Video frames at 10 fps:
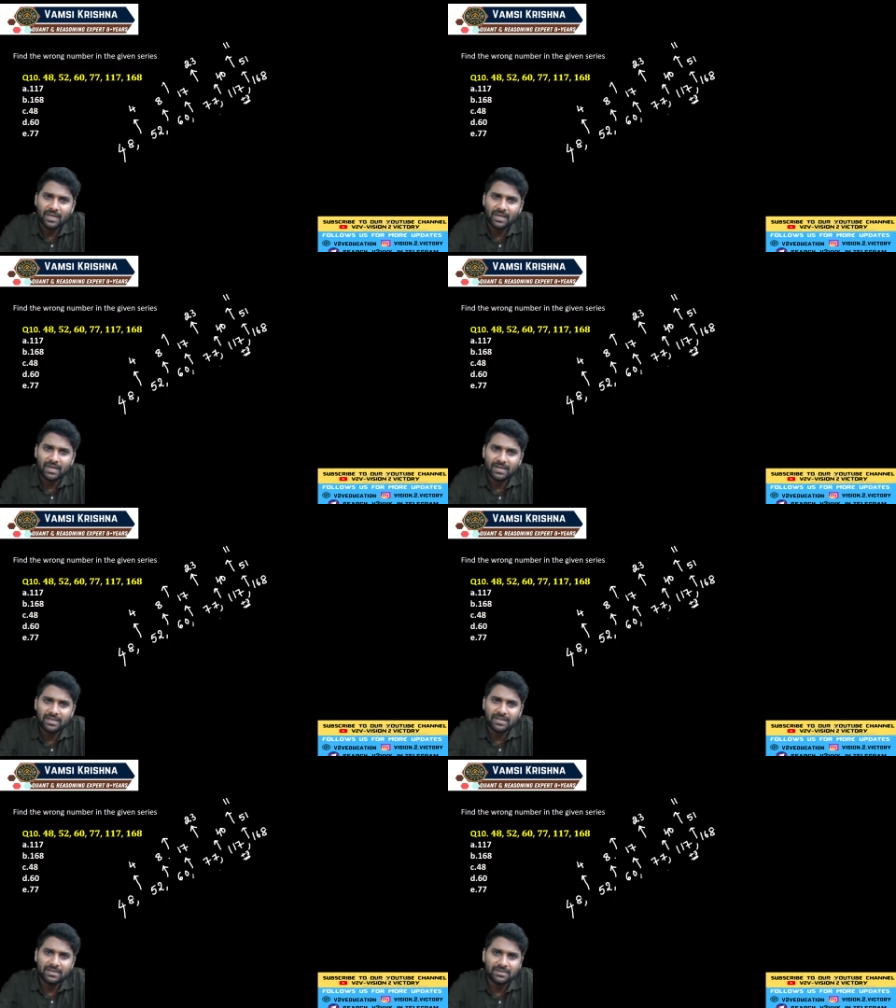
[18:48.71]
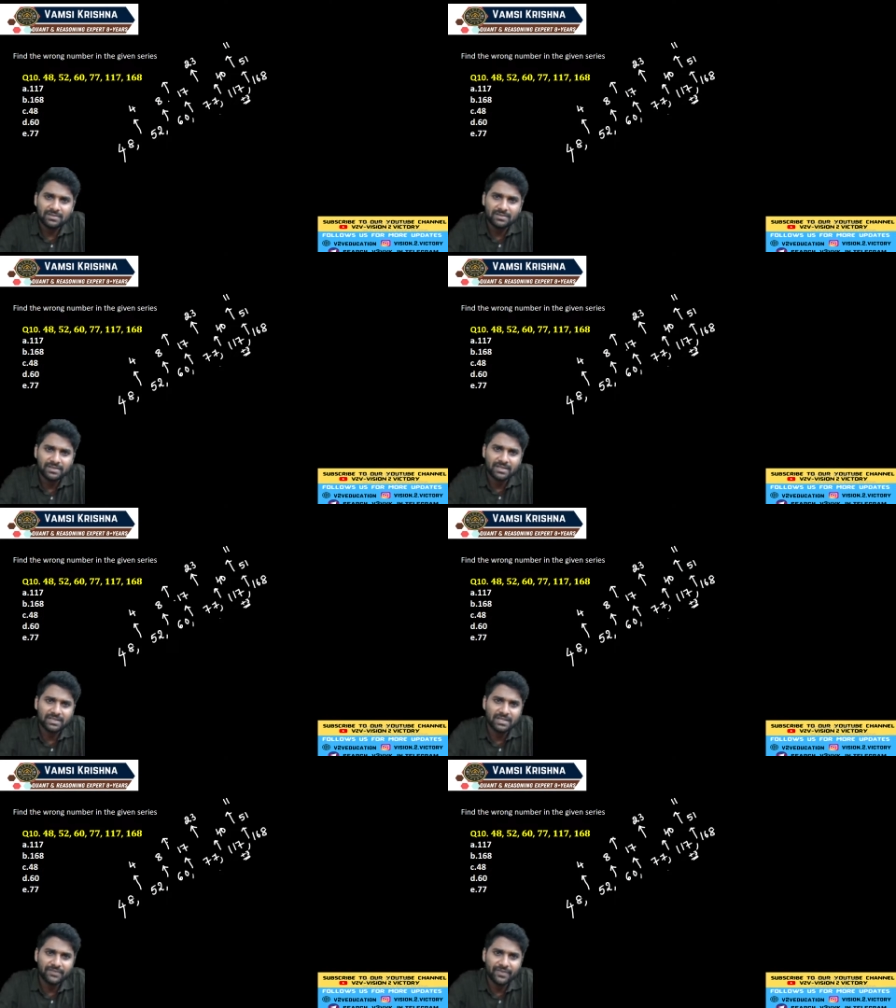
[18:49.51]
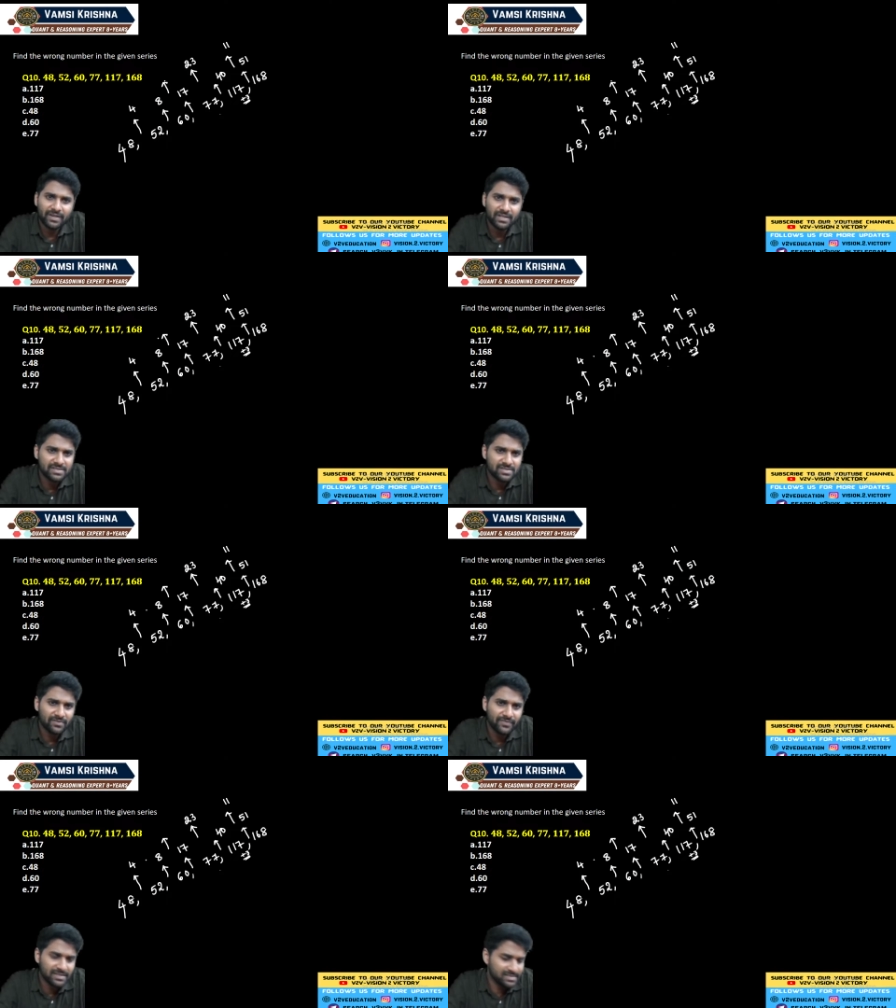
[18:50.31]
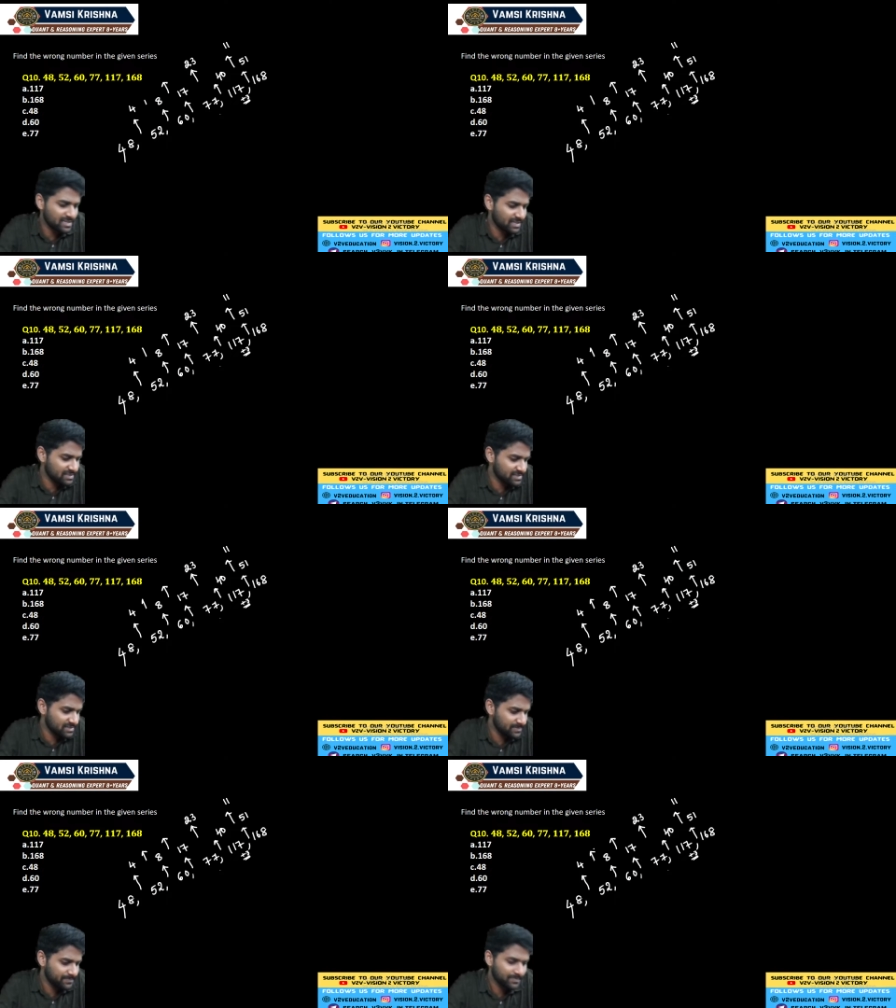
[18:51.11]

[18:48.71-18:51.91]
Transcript: Again here the difference of exactly, see,